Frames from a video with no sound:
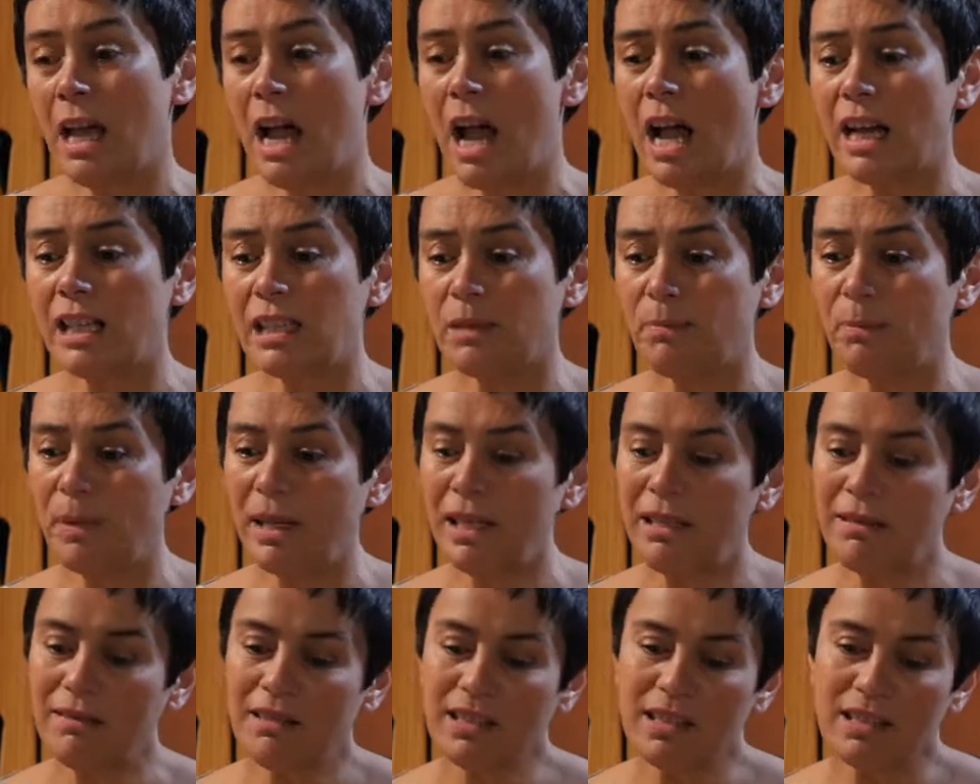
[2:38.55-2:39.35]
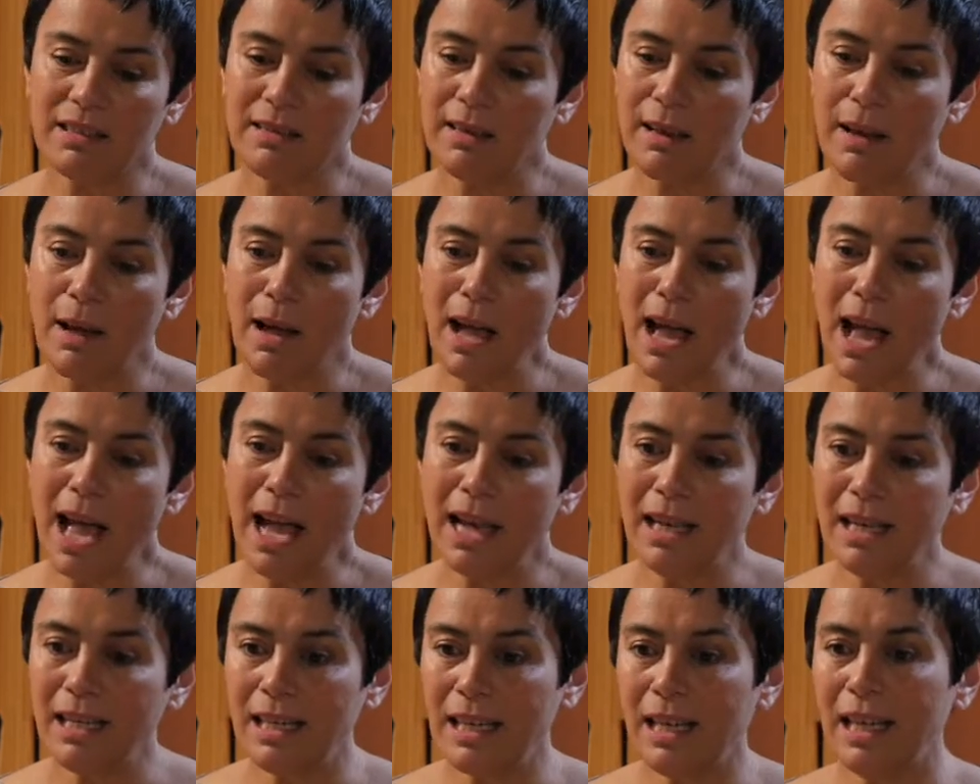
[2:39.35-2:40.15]
I spent
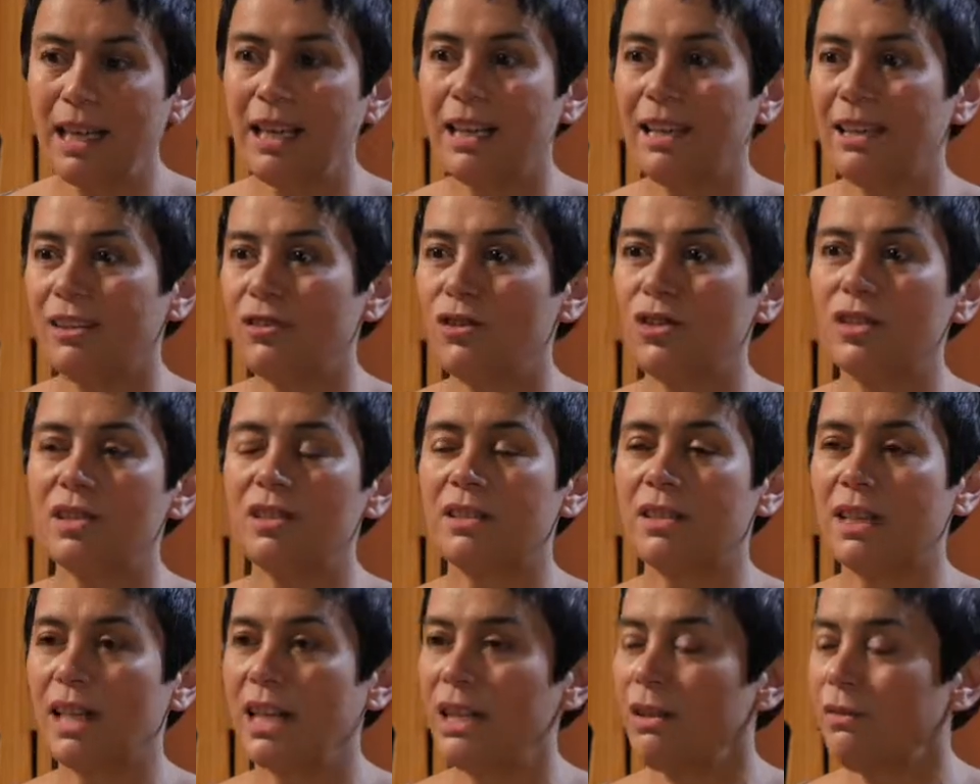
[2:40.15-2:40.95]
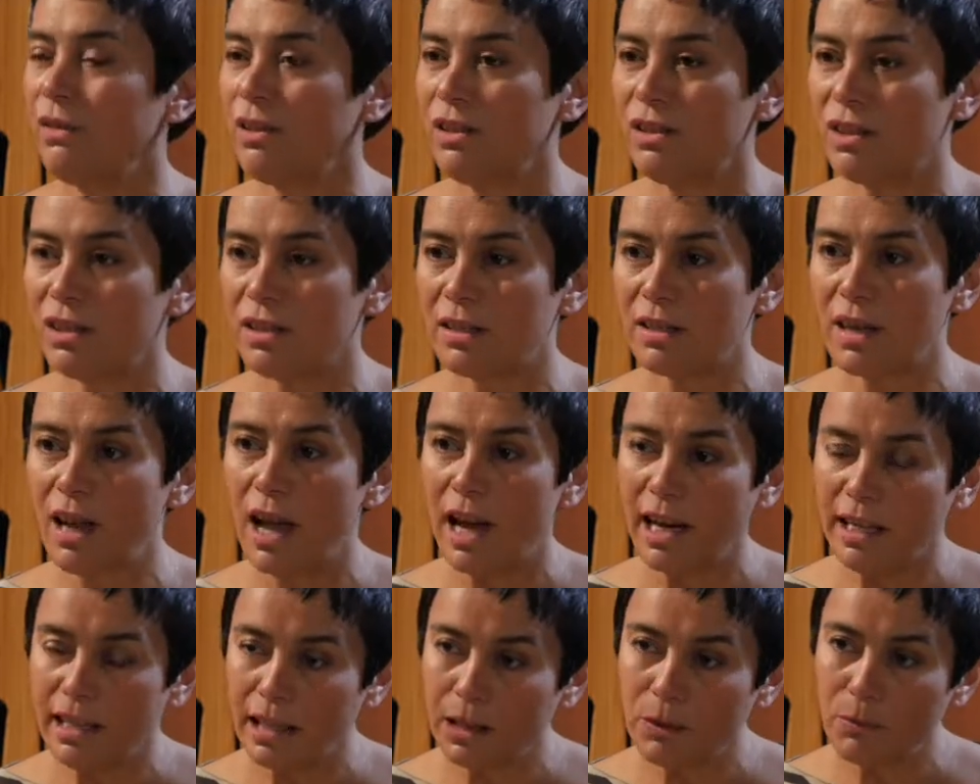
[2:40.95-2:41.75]
a year just even
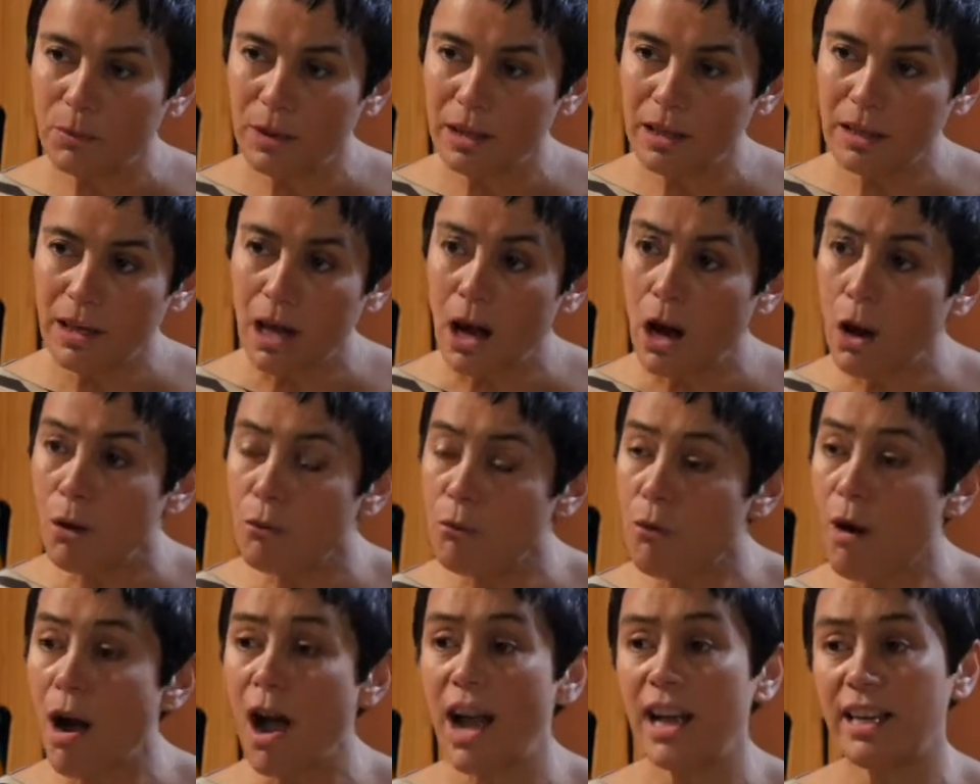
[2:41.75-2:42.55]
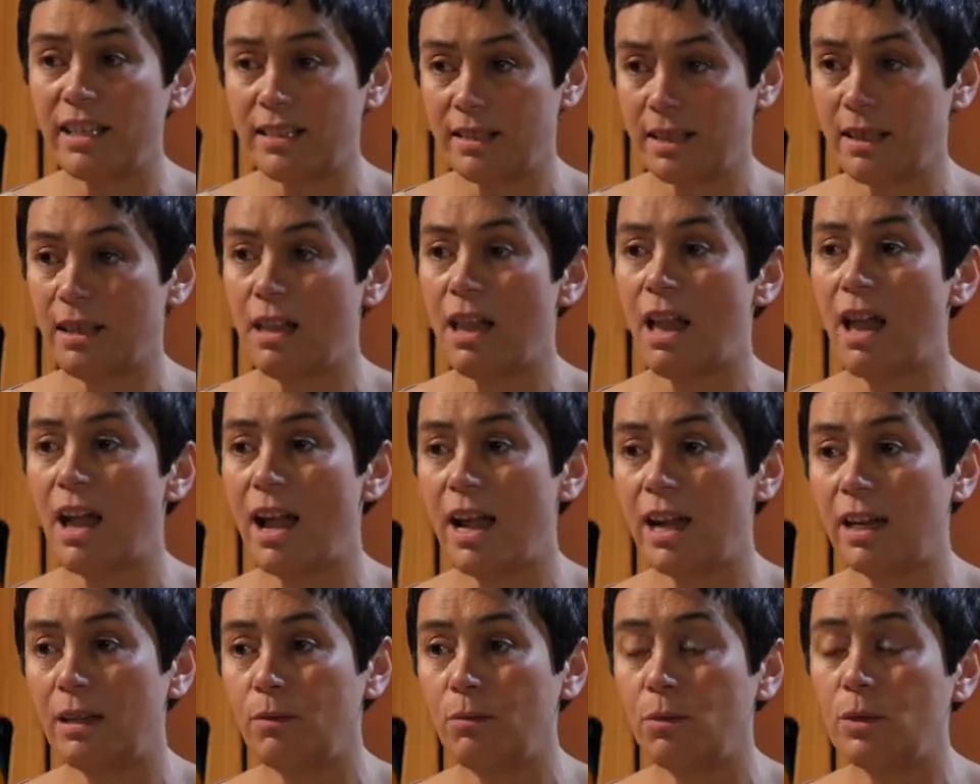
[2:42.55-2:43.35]
deciding where the horizon
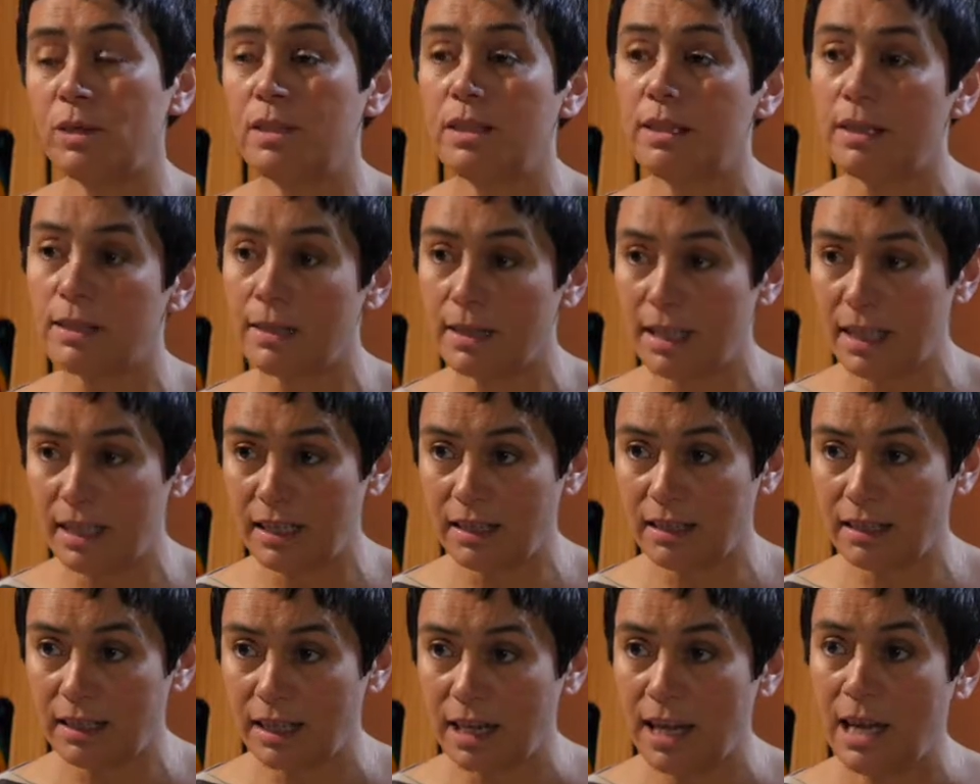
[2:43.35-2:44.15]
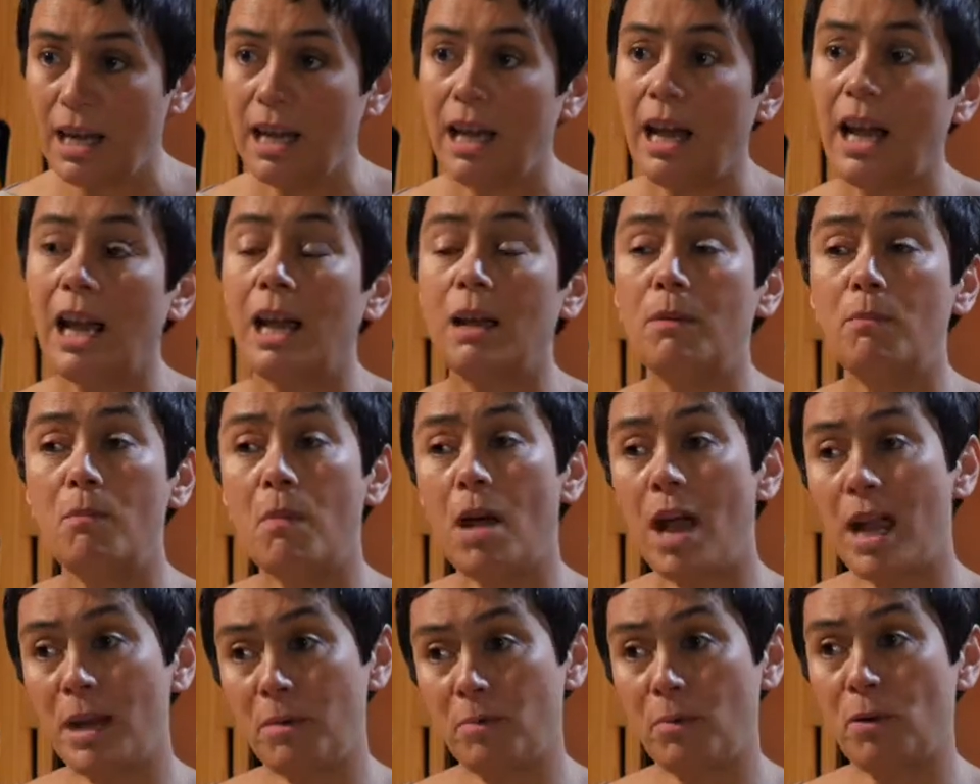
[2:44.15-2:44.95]
line would sit in
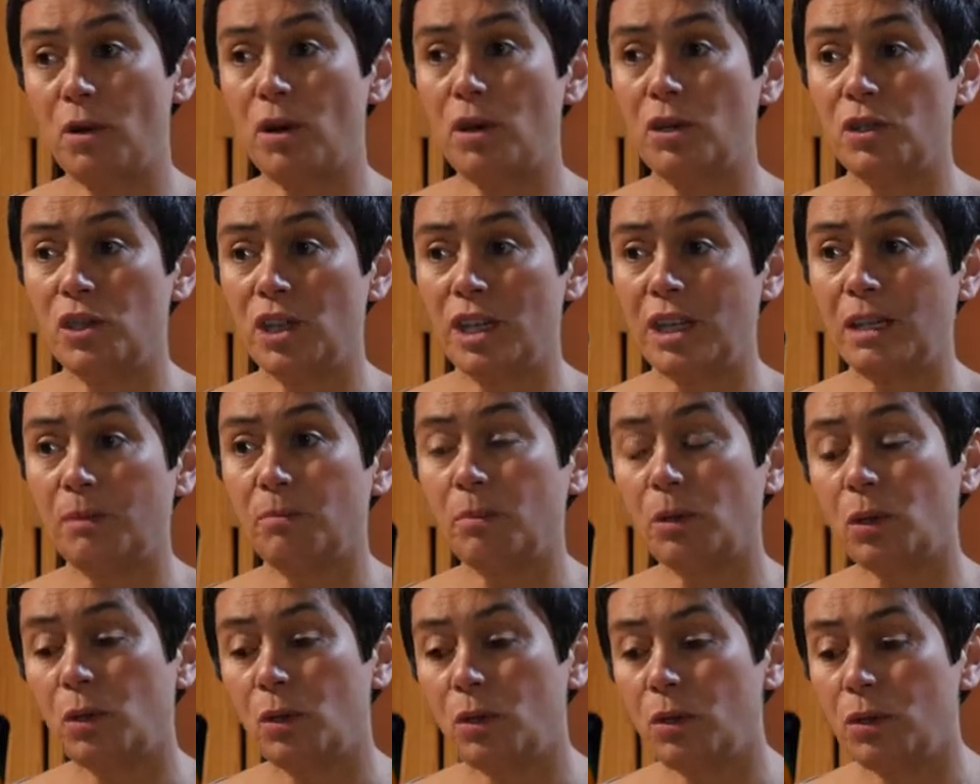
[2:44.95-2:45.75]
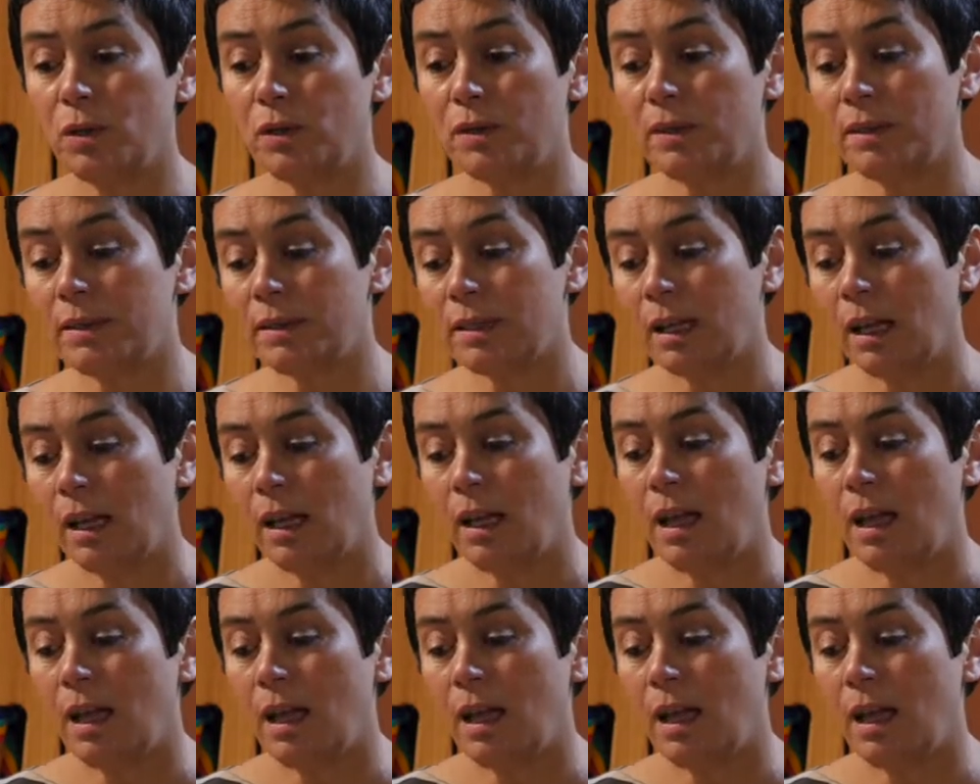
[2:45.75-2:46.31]
my project, because